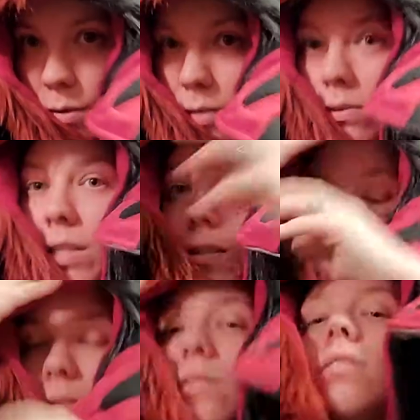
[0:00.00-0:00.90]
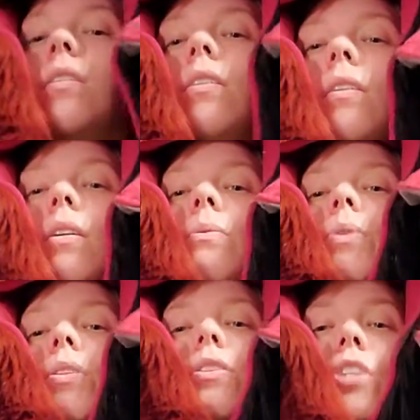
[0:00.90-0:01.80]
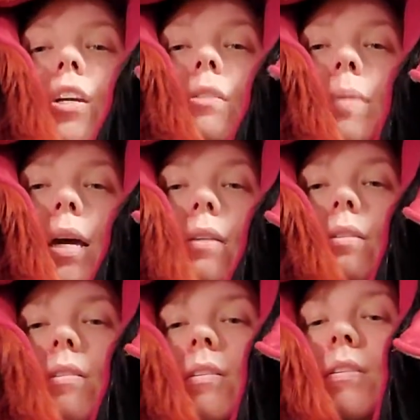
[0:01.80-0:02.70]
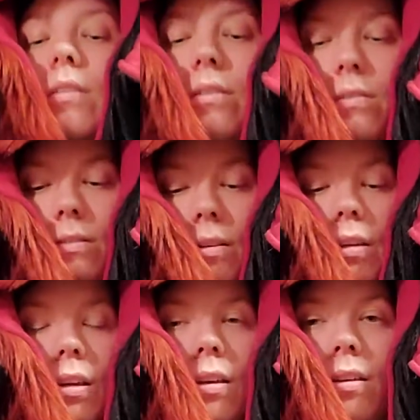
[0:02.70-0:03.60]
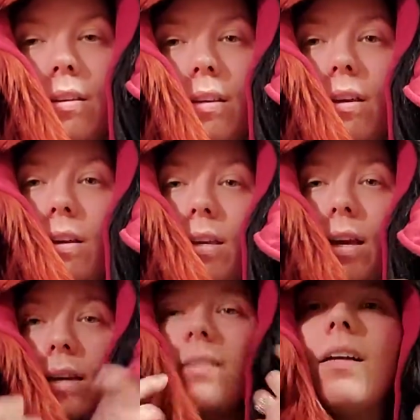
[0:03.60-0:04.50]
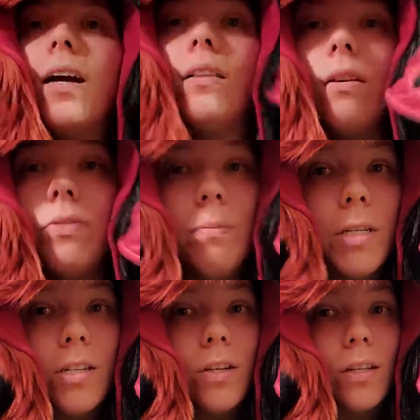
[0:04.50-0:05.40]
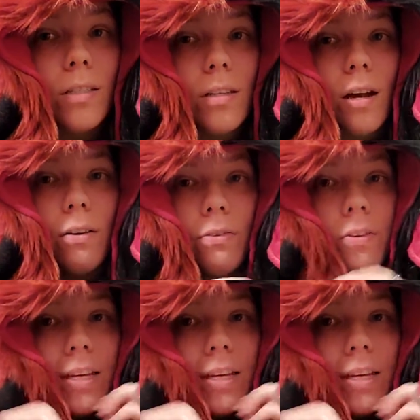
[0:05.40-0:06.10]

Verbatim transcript: one of these hoods with the checker pattern because like, yeah, I love commissioning stuff.